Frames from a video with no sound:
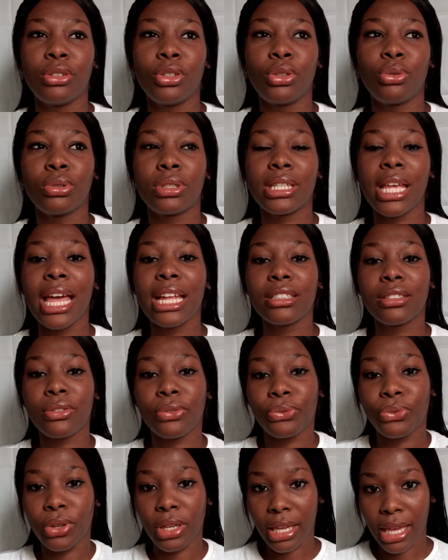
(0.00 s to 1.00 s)
you tend to
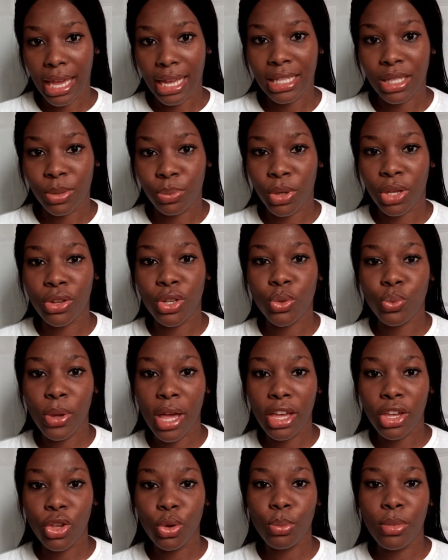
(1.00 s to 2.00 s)
forget, because we
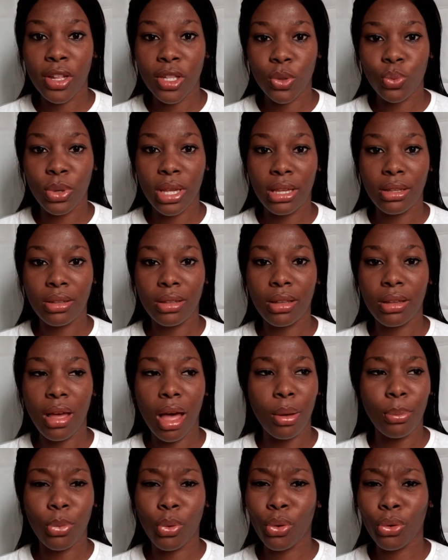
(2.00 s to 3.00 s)
are humans. We
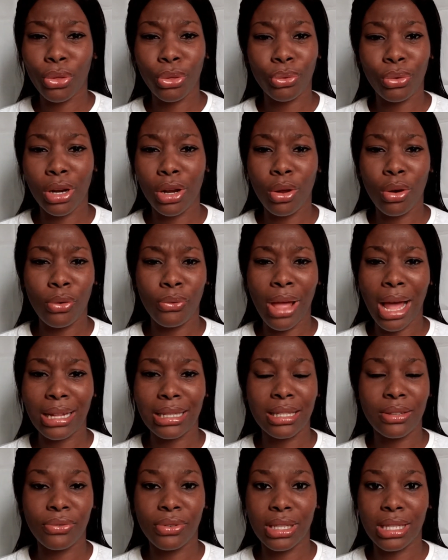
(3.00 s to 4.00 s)
uh, go through a lot of
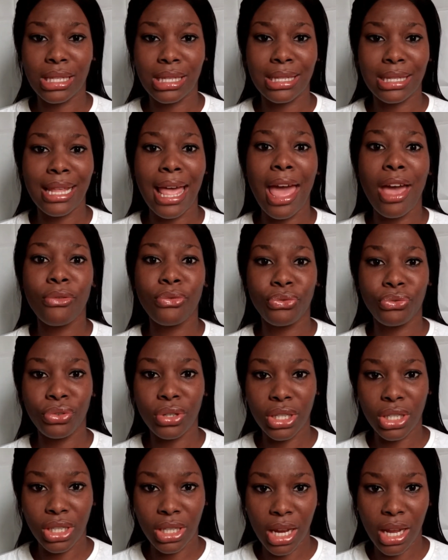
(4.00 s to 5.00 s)
activities
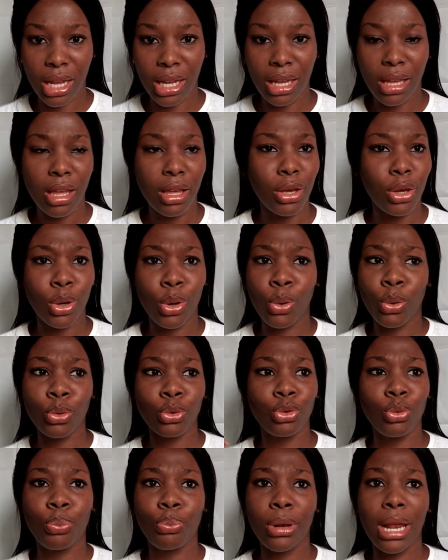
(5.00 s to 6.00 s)
every day. You know,
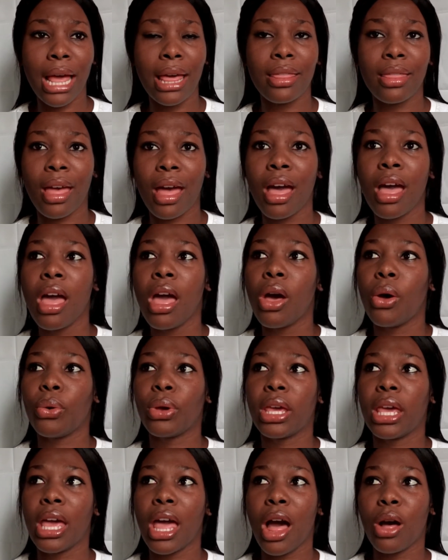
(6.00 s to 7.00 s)
you plan that,
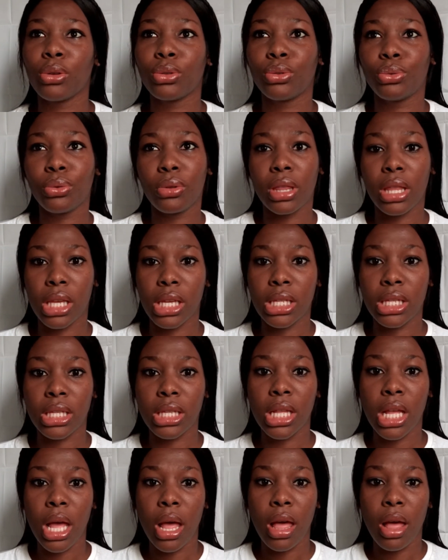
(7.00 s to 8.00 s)
okay, I'll do
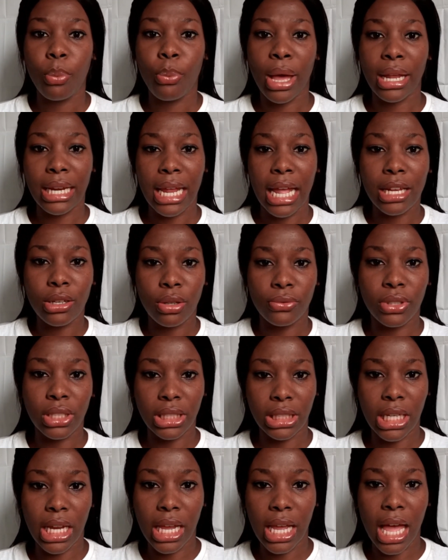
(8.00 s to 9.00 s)
this by the end of the
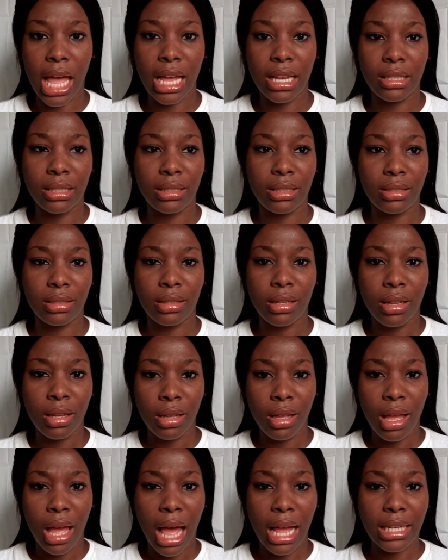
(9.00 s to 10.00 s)
day, and
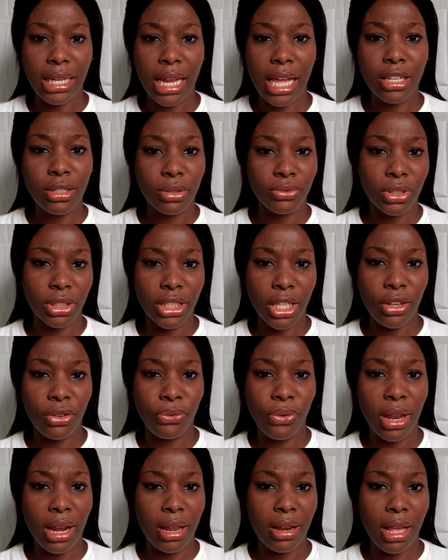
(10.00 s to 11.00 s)
at the end of the day, you
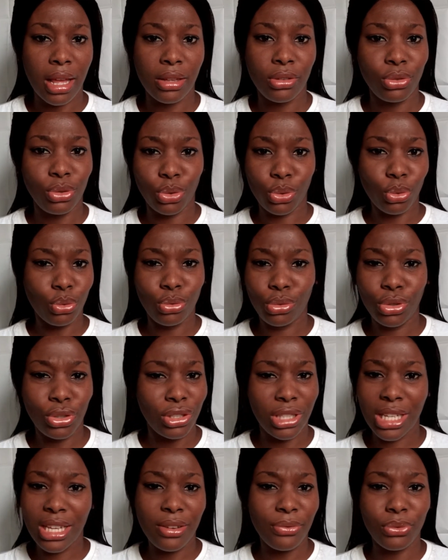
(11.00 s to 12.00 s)
find out that you don't, you
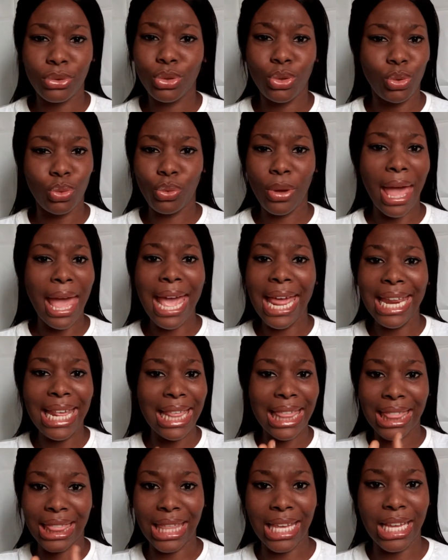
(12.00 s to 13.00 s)
didn't even do
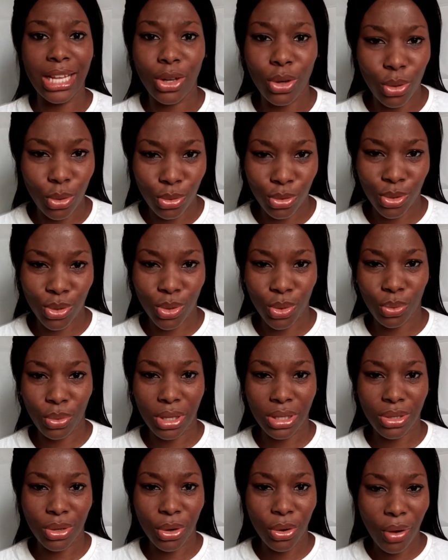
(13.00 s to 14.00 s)
anything close to
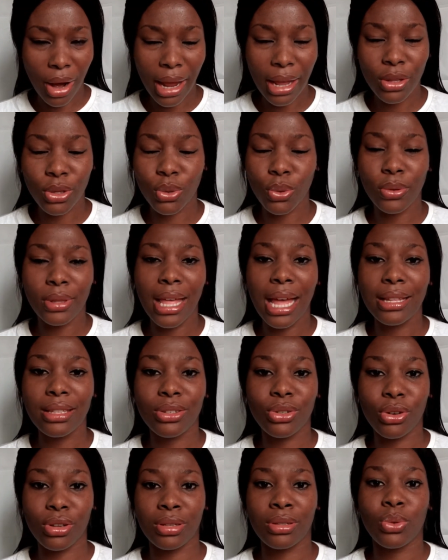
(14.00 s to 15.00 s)
it. All right, so that's
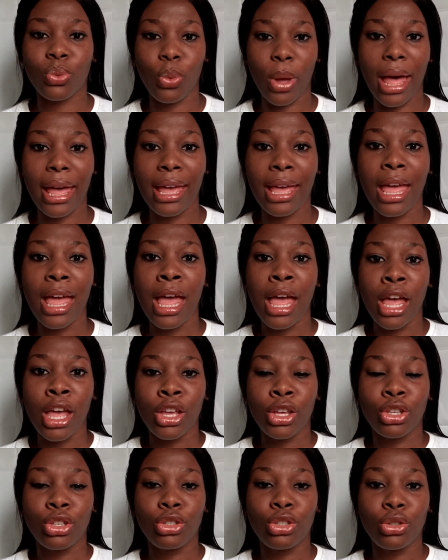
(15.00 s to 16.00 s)
just why
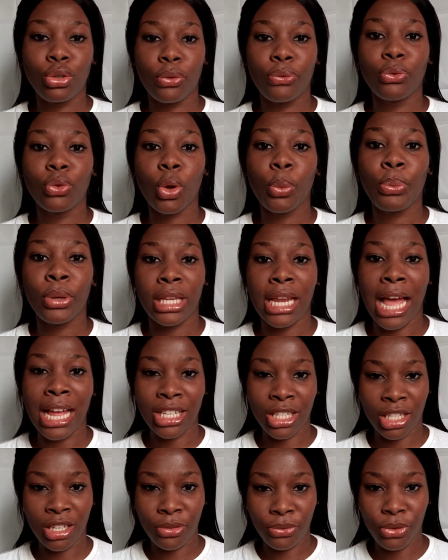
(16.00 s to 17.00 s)
you've not been
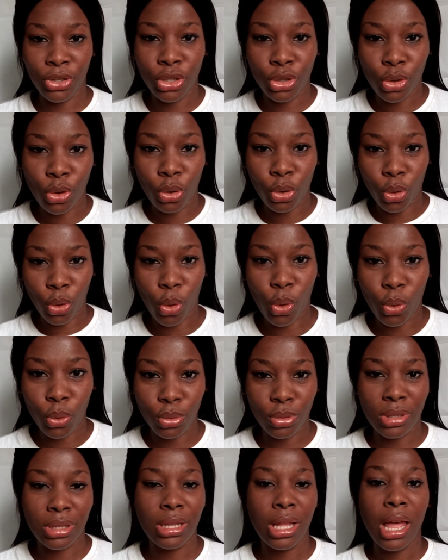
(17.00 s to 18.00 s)
achieving your
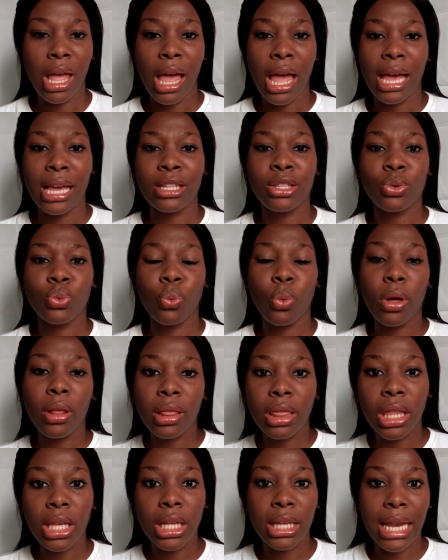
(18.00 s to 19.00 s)
goals. It's
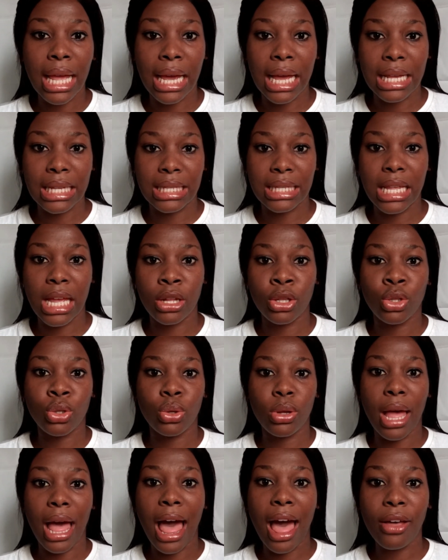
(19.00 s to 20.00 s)
one thing, like I said,
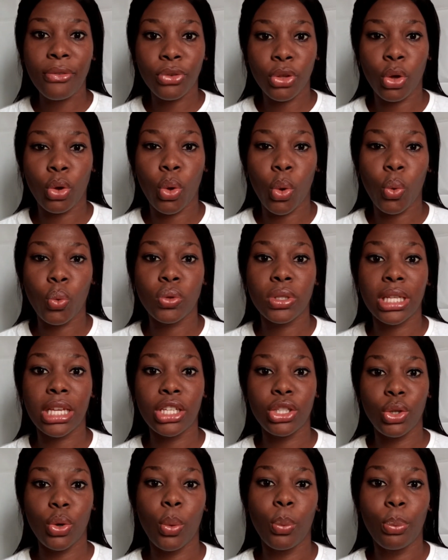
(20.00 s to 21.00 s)
to have your goals
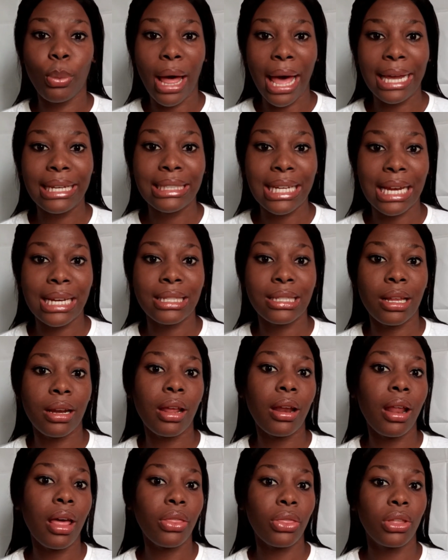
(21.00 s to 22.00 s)
in your mind, and it's
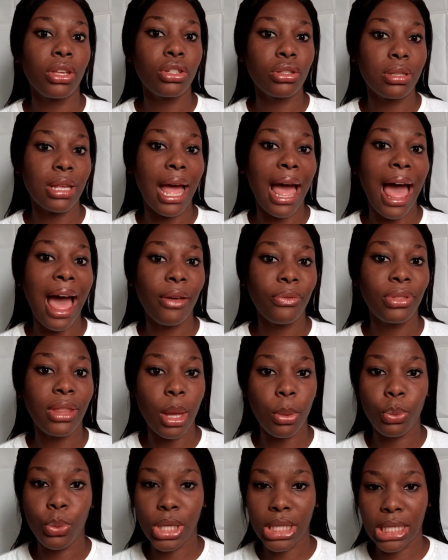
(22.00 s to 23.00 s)
another thing to have
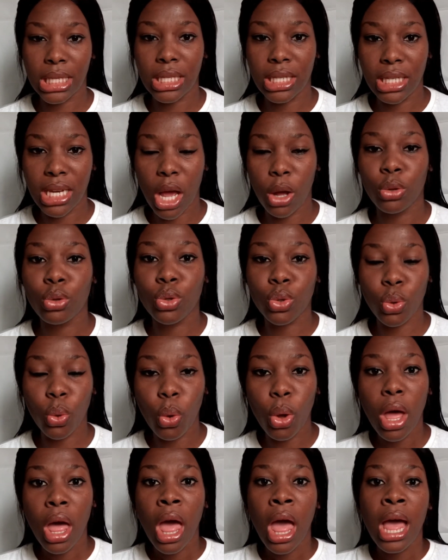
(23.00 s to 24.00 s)
them written down.
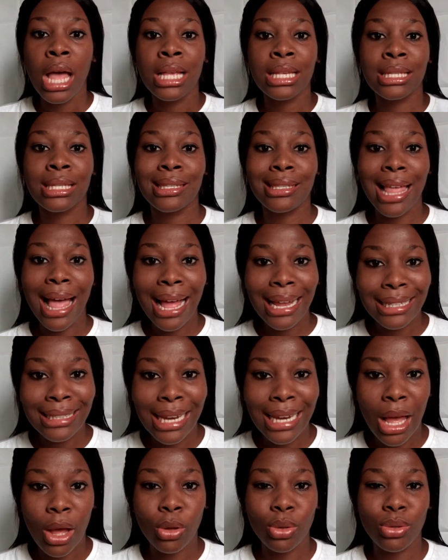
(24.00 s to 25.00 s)
So start
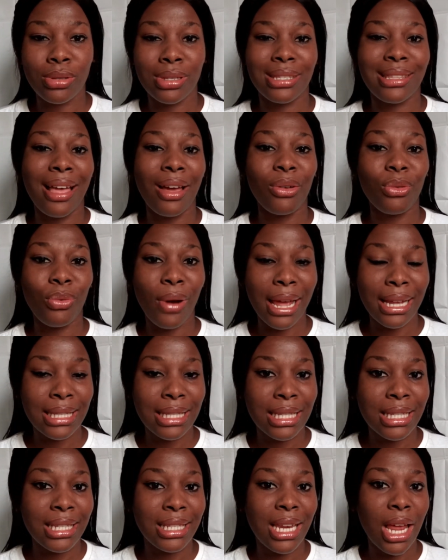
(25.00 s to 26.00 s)
now to start
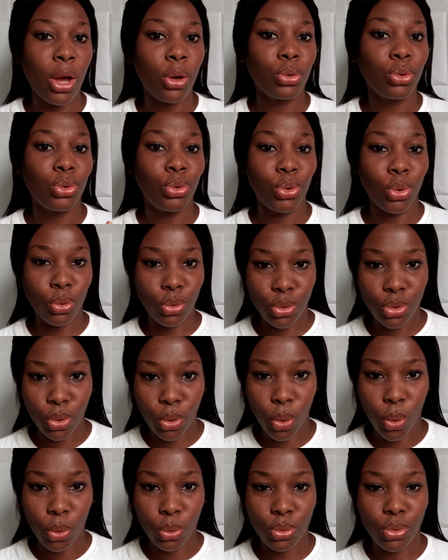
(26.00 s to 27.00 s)
writing down those
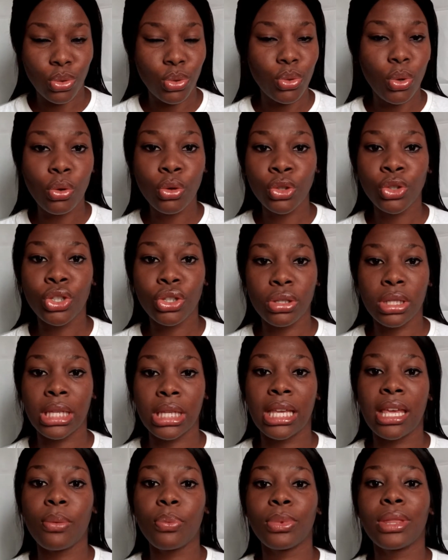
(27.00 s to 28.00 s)
goals. Don't
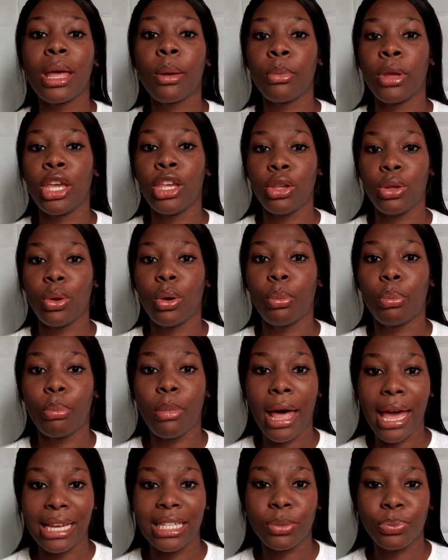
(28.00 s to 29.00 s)
just keep them in your
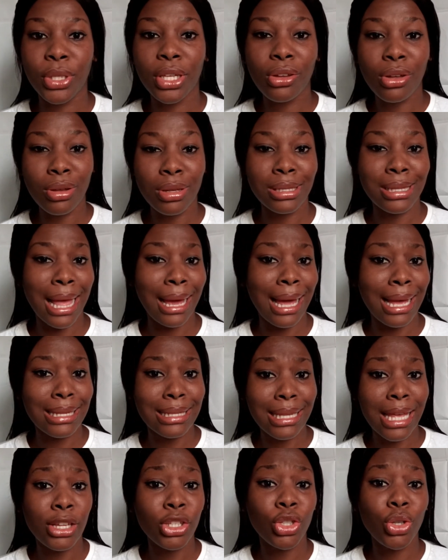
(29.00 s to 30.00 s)
mind, because like I
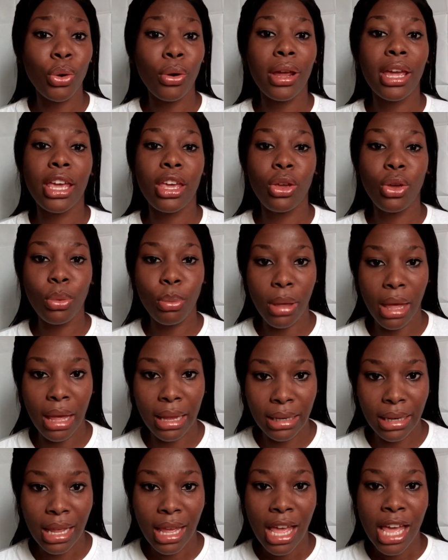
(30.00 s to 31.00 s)
said, you're a
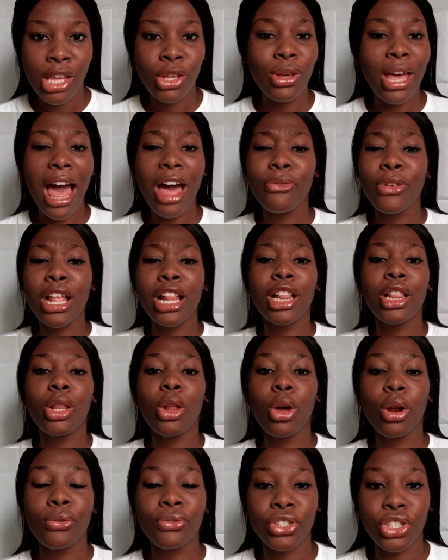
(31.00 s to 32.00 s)
human. You have a
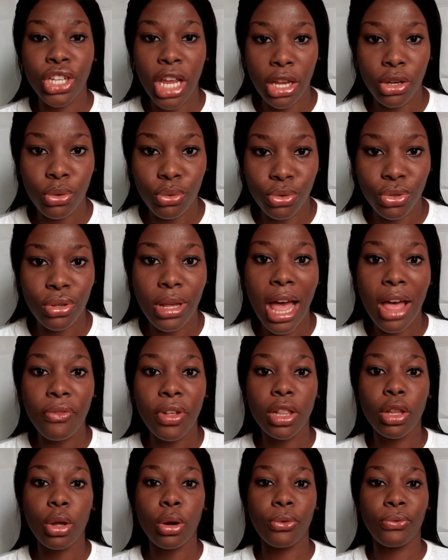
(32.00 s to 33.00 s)
lot of shadows, you have
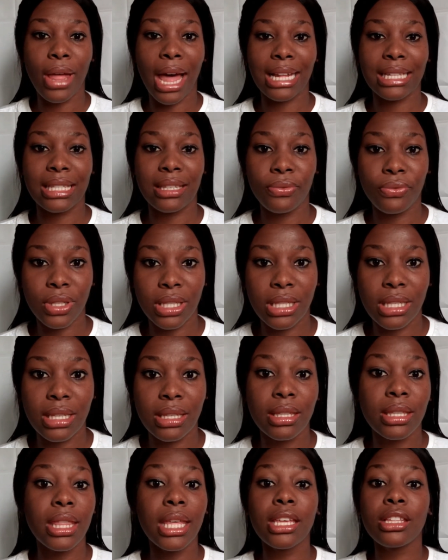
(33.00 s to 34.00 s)
a lot of
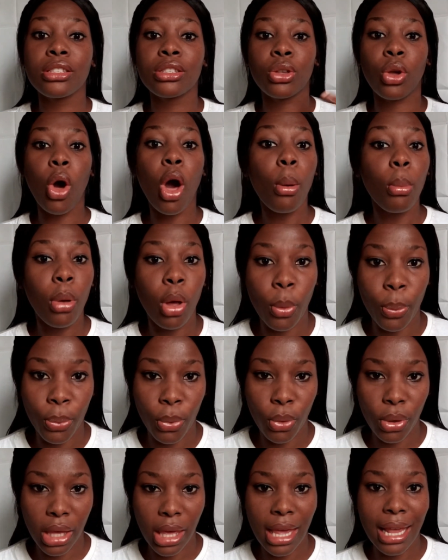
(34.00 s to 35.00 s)
activities, things come up,
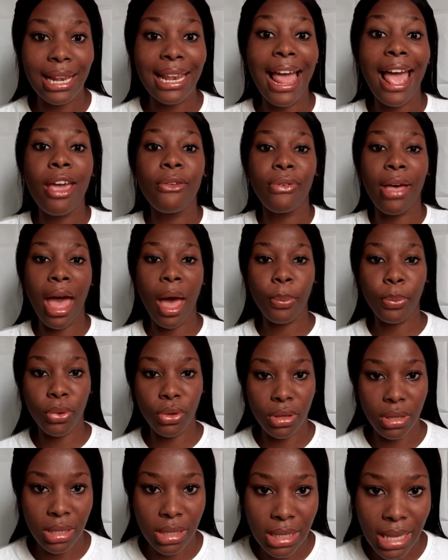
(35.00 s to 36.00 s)
okay? Life
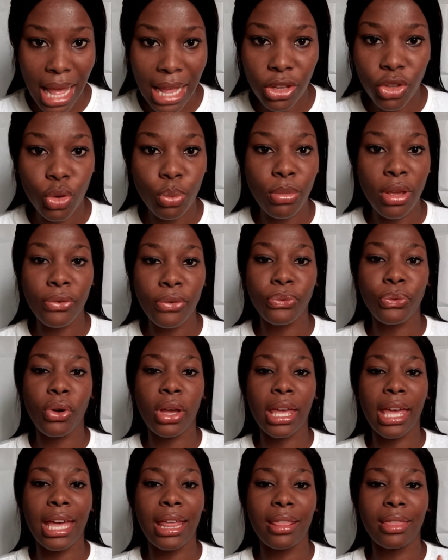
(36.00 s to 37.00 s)
happens, and you may
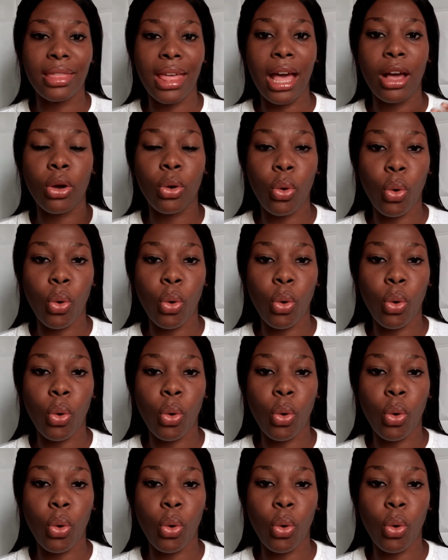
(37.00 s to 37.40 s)
forget that